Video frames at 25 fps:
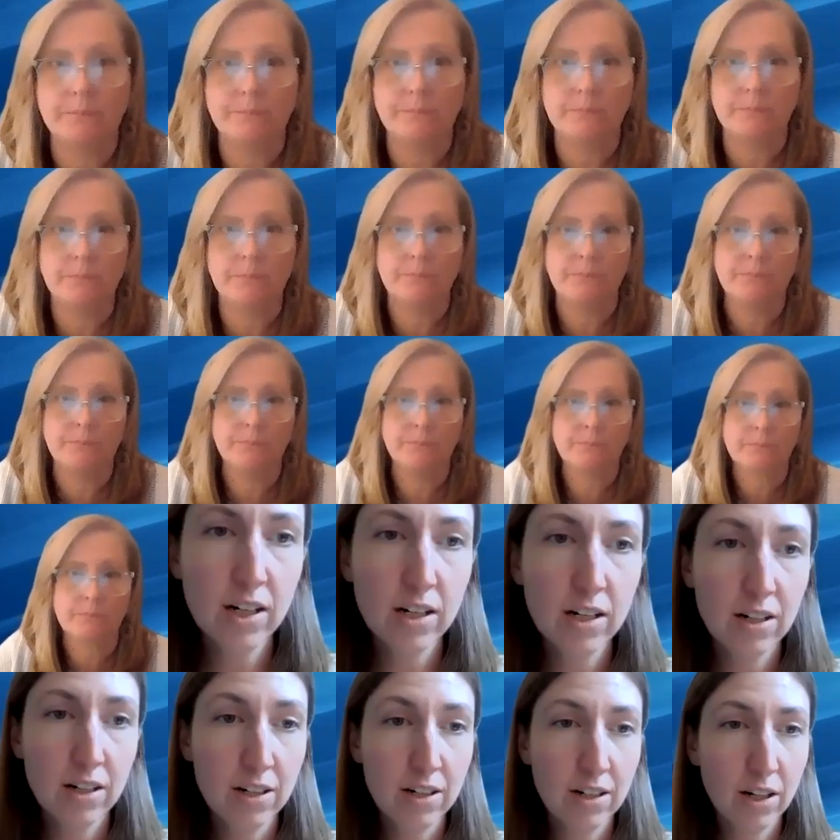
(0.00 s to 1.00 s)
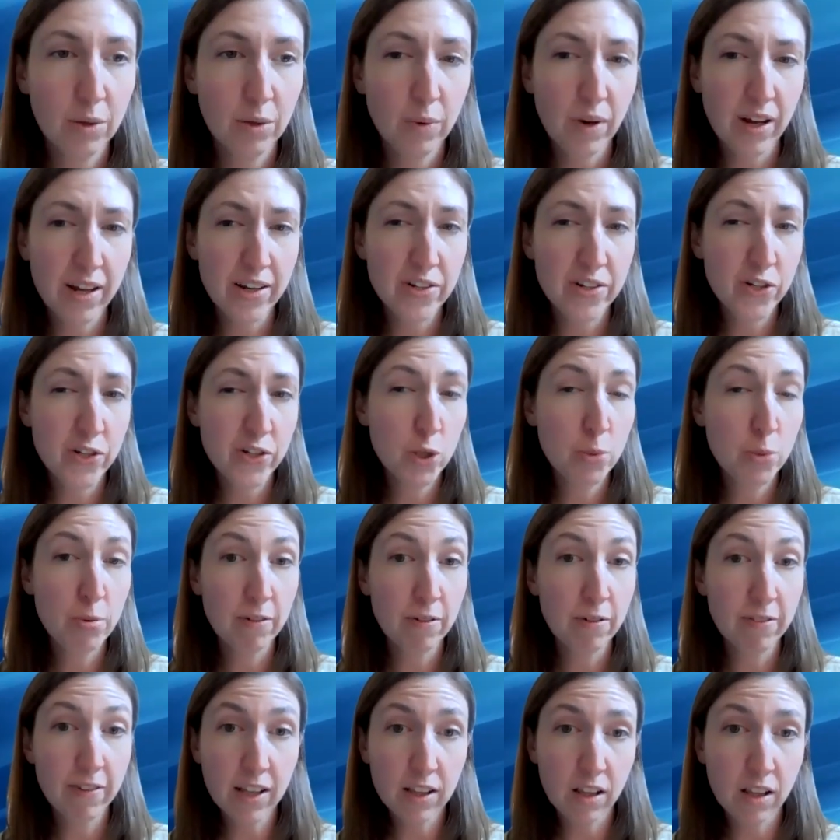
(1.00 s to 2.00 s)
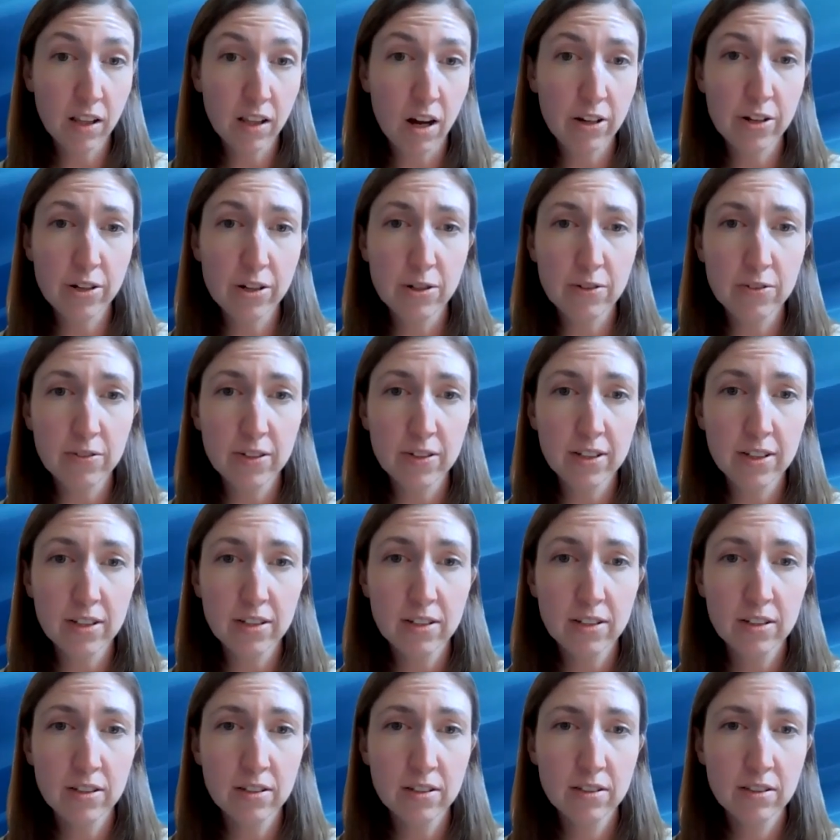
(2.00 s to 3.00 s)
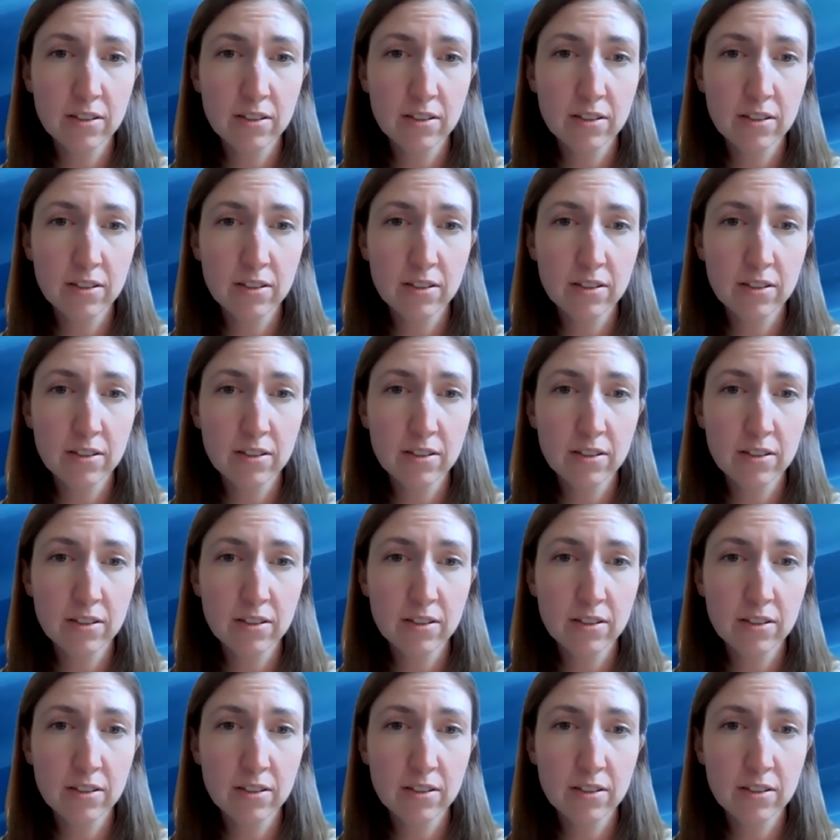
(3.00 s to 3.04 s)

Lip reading: Is there a way to prevent long COVID?